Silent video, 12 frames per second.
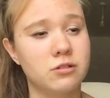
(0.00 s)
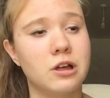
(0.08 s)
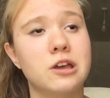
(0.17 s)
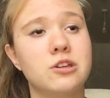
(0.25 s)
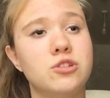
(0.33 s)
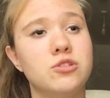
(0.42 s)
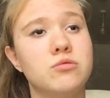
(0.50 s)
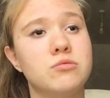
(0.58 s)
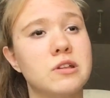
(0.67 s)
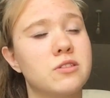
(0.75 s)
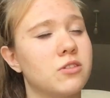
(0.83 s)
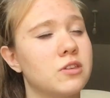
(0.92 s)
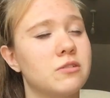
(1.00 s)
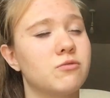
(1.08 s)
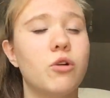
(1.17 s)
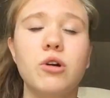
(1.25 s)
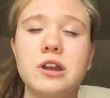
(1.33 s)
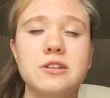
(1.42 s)
like you did something
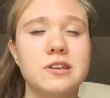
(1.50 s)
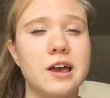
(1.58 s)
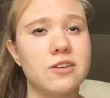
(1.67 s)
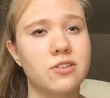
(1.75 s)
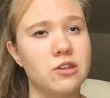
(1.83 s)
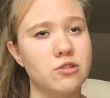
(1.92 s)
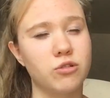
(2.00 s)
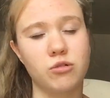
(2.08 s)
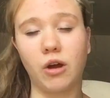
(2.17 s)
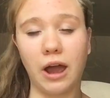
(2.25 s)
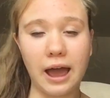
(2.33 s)
wrong in a test and you don't know